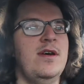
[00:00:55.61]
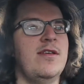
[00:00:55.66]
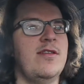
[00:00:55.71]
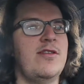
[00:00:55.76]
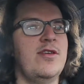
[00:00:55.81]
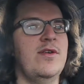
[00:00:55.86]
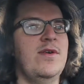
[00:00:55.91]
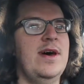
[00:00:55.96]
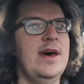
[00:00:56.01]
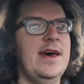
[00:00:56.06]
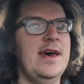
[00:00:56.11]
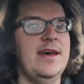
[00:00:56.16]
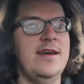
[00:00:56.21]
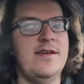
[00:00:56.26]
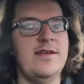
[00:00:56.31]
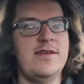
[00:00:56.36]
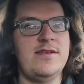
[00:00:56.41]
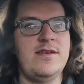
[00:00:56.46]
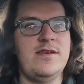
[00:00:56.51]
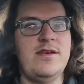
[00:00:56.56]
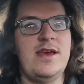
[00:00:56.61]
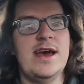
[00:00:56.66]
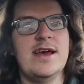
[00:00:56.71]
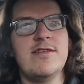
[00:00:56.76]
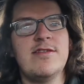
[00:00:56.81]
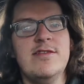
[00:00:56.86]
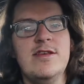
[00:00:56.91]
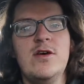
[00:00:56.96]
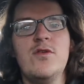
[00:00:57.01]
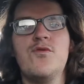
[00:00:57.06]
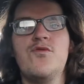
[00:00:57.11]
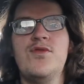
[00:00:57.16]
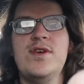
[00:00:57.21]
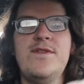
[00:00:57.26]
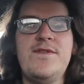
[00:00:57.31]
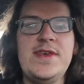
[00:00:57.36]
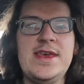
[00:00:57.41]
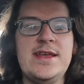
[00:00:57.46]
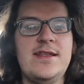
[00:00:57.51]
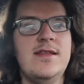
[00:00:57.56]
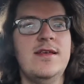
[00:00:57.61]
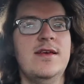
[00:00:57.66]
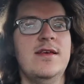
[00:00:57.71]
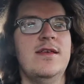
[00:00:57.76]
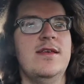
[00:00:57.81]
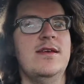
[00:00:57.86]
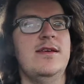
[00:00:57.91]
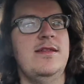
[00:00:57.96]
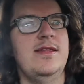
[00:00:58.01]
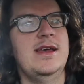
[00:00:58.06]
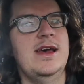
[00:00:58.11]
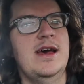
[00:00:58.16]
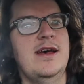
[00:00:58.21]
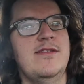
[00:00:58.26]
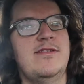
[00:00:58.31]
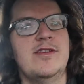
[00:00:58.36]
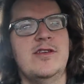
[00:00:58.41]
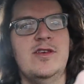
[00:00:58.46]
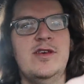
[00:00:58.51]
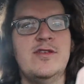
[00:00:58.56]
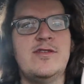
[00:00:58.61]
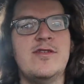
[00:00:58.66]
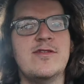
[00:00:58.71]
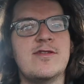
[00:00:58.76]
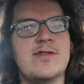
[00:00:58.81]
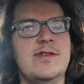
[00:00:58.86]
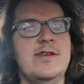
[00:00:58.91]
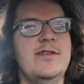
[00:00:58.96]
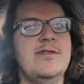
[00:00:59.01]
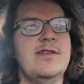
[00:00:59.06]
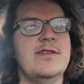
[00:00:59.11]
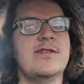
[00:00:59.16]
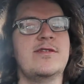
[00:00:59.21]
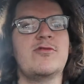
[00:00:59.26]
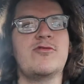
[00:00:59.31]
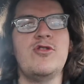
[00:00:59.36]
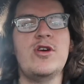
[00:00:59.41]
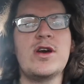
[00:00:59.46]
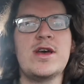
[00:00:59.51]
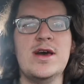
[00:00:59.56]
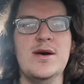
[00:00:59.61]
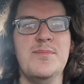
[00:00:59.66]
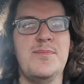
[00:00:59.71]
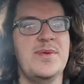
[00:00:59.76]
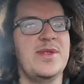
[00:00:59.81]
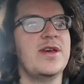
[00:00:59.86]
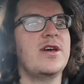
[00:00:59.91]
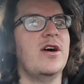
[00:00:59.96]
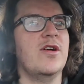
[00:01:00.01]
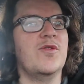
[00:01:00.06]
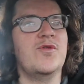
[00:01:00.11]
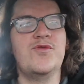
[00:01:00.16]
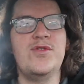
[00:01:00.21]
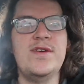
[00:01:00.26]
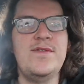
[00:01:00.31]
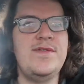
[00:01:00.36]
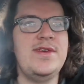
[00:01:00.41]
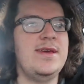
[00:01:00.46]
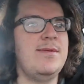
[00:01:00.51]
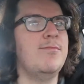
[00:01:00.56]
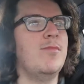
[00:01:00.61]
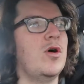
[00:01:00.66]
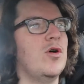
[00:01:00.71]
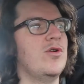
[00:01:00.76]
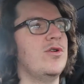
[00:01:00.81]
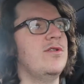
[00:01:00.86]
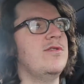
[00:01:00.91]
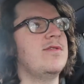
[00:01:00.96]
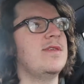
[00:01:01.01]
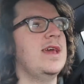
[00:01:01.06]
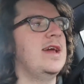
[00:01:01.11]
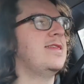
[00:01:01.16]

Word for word: So, uh, you guys know Rivian? Uh, so this is there's this truck company called Rivian Motors.